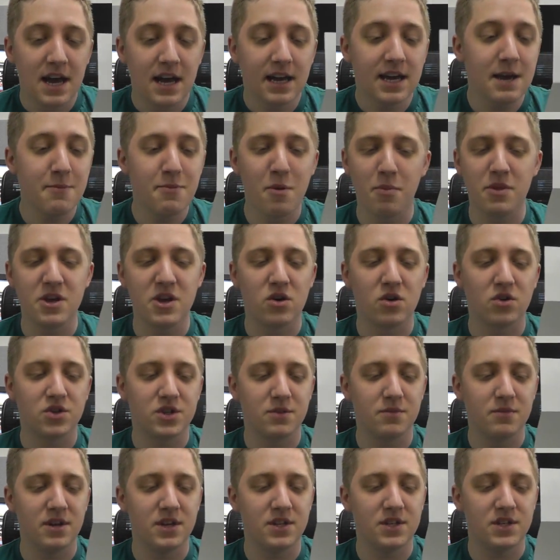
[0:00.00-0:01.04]
Keep up the
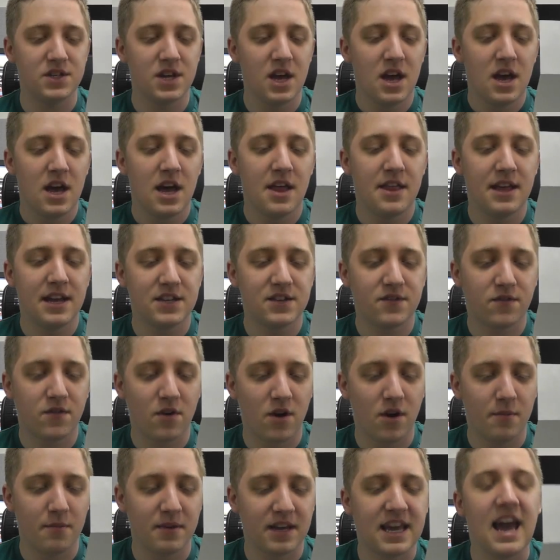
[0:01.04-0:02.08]
awesomeness. And that's
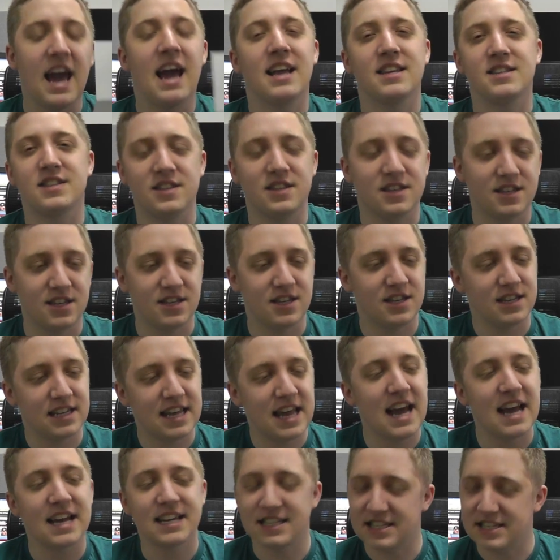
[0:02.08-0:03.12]
from
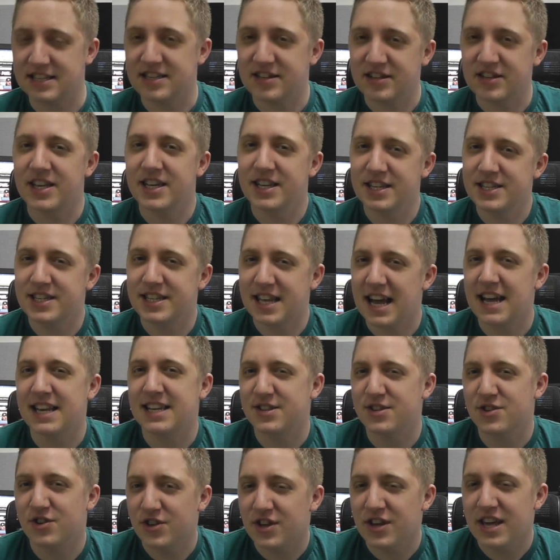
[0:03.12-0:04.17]

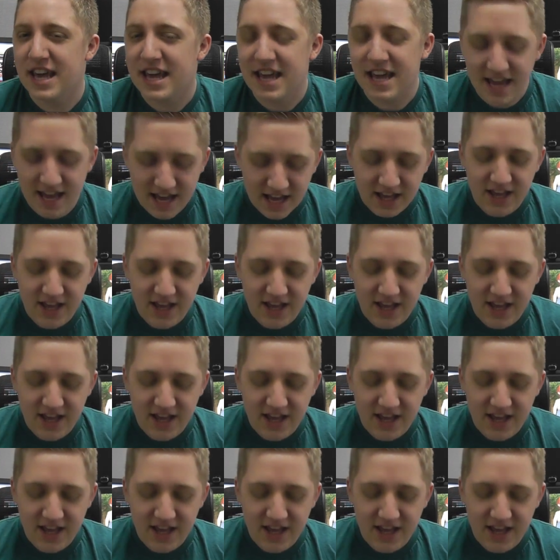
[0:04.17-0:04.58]
Caxcree.